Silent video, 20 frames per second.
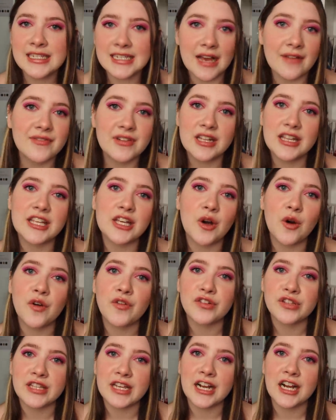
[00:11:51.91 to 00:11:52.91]
definitely go
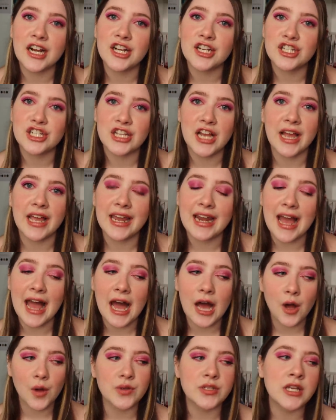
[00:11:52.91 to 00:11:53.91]
over there, check it
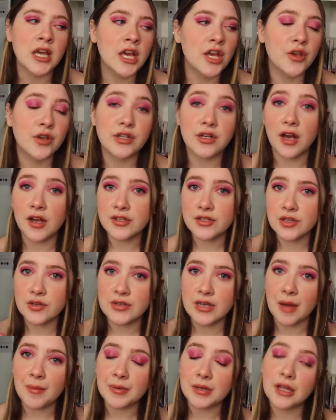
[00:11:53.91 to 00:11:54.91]
out. You can also
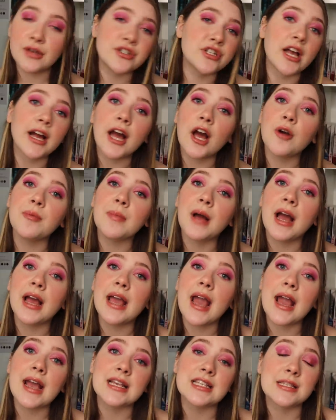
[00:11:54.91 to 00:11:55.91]
down below check out
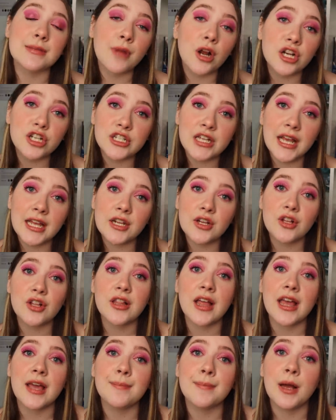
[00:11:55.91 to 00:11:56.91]
my ASMR
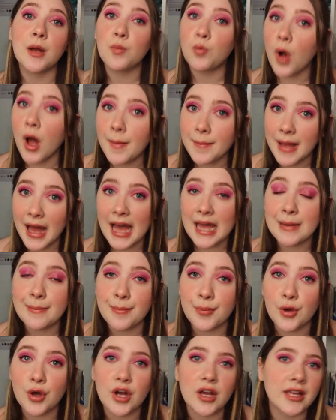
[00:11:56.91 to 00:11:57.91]
channel and my
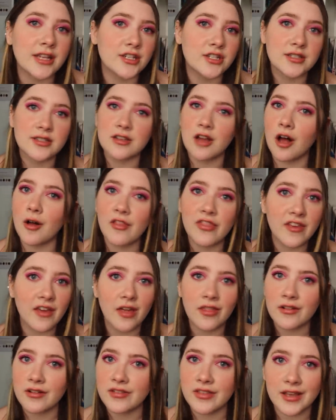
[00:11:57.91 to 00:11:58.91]
Wattpad book and just all the
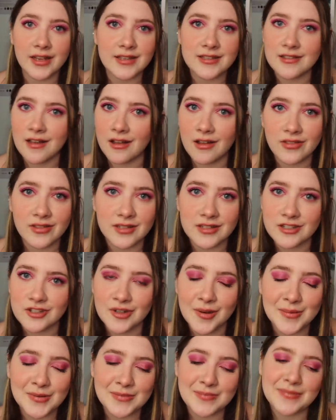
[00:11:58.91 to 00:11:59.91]
other things all in the
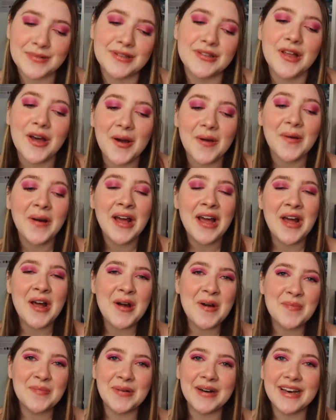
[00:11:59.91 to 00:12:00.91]
description below.
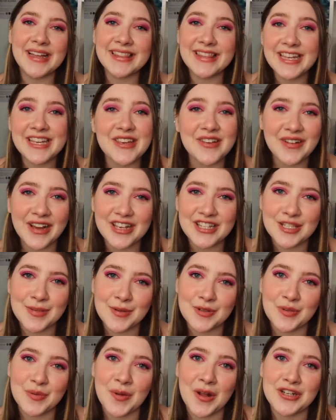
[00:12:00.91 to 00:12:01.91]
But thank you guys so
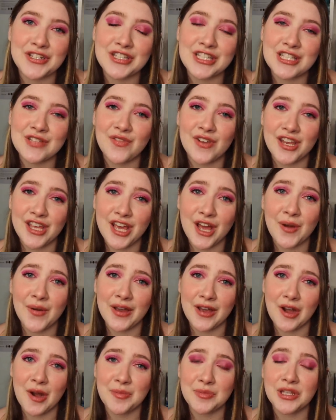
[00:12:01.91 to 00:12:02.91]
much for watching this video.
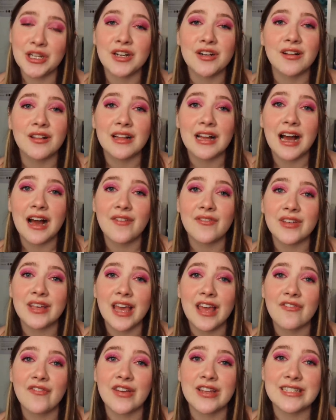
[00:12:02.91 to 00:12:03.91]
I hope that you're all
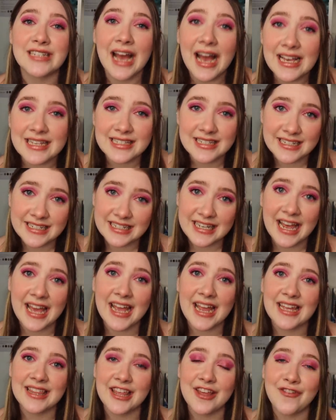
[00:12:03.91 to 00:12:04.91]
having a fantastic
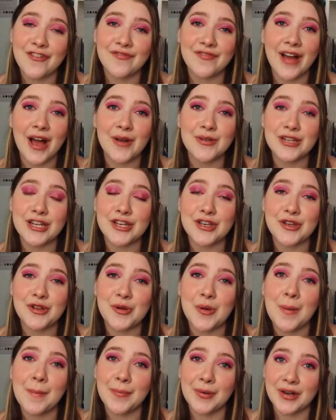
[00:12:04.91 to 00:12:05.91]
day you found a
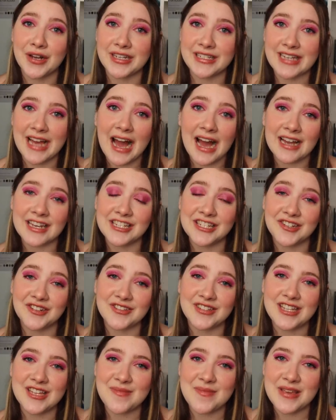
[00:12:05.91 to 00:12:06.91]
new book to add to
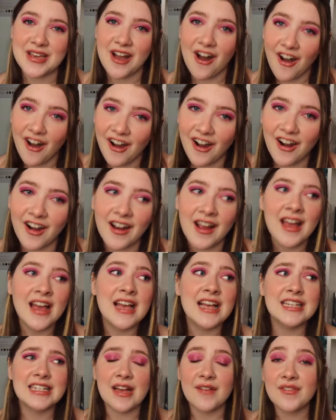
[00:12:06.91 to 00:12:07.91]
your TBR.
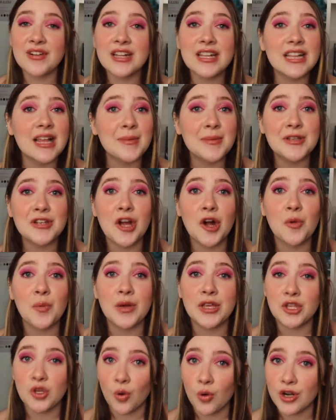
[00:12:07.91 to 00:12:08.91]
Definitely let me know
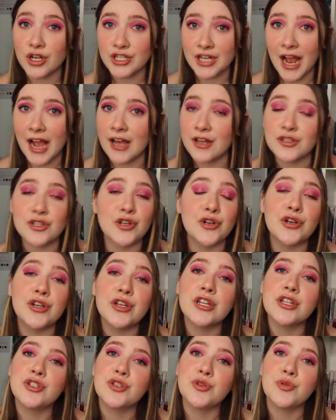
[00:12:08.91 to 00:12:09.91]
what your
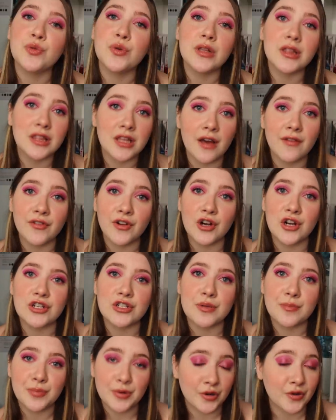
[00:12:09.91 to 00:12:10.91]
childhood to
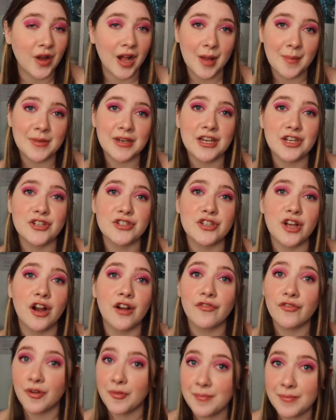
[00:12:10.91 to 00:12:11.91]
lovers book recommendations
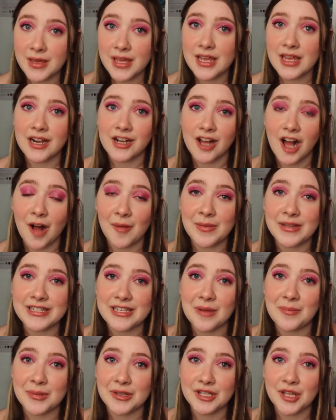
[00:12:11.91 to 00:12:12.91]
are for me in a comment
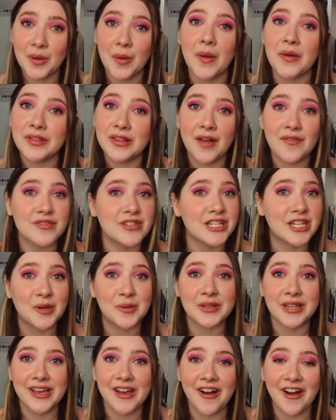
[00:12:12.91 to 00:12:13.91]
down below. I would love to hear
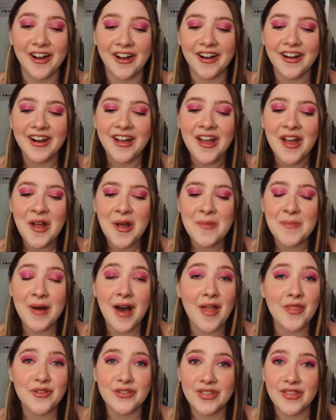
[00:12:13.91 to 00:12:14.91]
what they are.
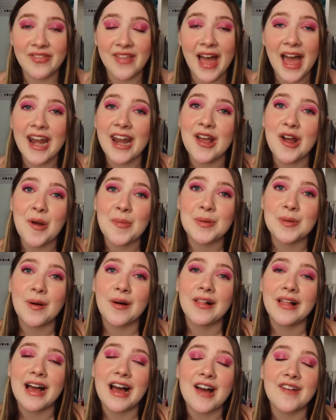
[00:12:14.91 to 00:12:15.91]
But other than that, I hope you
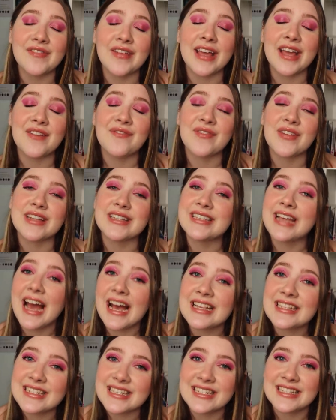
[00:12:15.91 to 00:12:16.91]
all have a
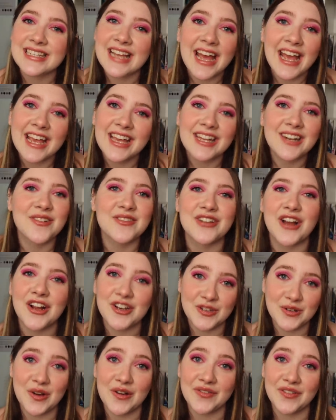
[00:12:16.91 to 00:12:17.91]
fantastic day and I'll
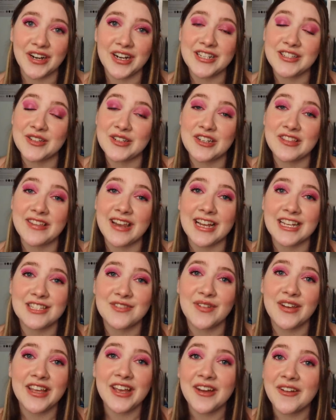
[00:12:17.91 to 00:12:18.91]
talk to you all very soon in the
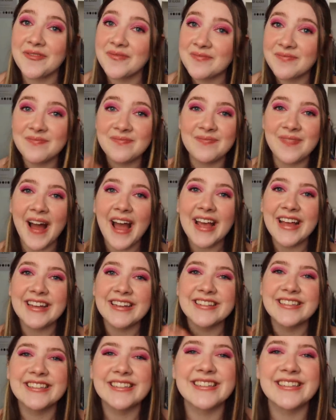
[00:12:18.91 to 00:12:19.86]
next video. Bye!